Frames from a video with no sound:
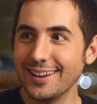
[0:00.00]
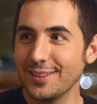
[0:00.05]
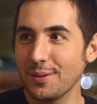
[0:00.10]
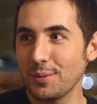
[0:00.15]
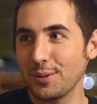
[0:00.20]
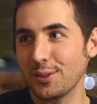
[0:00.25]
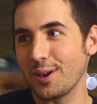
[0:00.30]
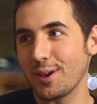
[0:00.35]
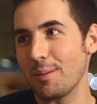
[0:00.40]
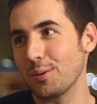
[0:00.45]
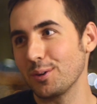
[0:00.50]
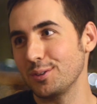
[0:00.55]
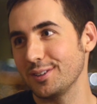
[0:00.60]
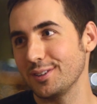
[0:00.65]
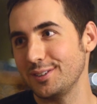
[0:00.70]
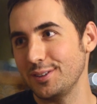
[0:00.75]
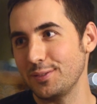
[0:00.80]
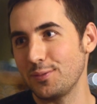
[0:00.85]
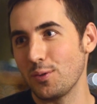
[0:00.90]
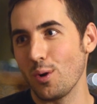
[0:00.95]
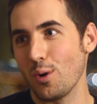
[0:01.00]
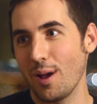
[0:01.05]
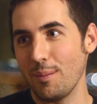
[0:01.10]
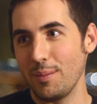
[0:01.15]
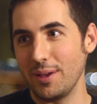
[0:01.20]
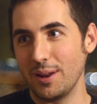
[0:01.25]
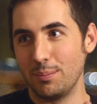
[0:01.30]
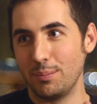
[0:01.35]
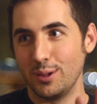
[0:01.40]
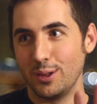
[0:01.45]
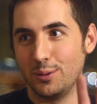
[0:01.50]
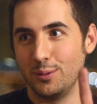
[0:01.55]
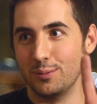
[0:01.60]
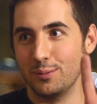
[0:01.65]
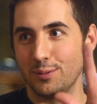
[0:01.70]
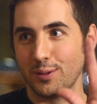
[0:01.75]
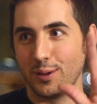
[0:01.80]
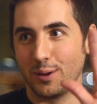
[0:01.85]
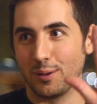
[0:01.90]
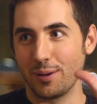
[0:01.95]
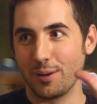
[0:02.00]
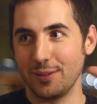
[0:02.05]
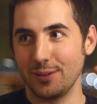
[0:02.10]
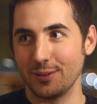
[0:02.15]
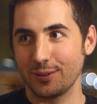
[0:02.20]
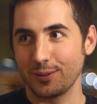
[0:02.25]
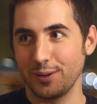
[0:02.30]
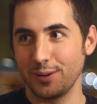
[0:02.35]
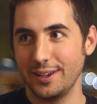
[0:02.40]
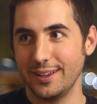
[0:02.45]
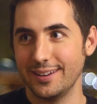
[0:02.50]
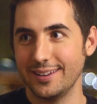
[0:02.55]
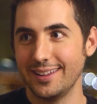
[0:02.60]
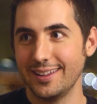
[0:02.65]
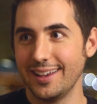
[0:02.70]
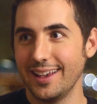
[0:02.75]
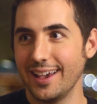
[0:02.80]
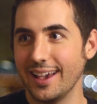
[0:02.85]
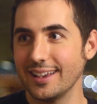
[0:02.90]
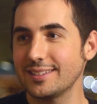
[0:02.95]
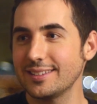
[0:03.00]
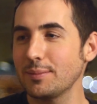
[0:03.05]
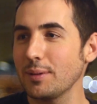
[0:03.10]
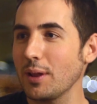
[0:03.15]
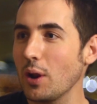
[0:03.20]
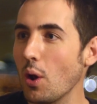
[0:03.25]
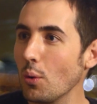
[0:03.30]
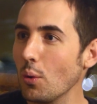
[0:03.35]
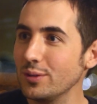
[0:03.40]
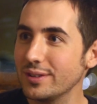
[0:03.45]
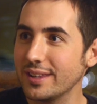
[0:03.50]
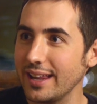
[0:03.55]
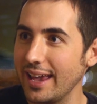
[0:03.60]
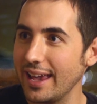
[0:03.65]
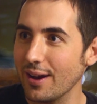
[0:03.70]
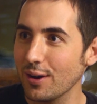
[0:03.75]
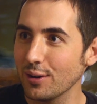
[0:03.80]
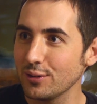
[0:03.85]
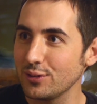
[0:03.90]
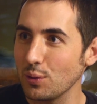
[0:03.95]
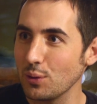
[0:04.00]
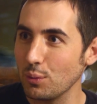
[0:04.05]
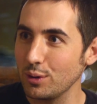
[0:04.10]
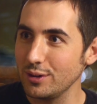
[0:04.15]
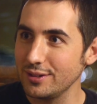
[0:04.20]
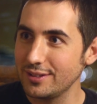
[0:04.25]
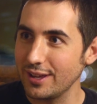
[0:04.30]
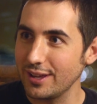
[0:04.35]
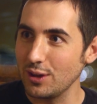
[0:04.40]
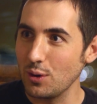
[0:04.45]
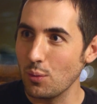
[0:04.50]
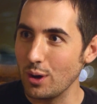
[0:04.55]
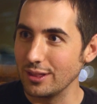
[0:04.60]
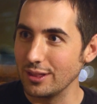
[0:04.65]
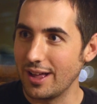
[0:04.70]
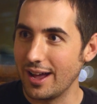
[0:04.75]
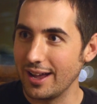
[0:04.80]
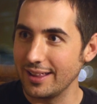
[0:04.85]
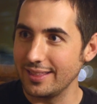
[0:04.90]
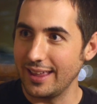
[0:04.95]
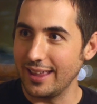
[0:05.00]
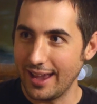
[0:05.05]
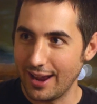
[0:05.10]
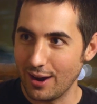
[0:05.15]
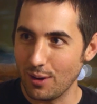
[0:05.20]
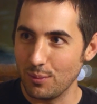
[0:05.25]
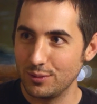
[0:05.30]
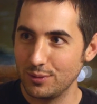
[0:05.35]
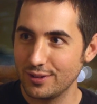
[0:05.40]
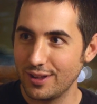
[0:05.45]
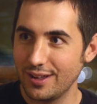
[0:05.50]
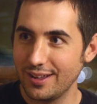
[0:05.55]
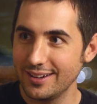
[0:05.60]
I did that with the Commodore 64. I made a balloon float around the screen. Except I'd always get errors, and it wouldn't tell you what line the error was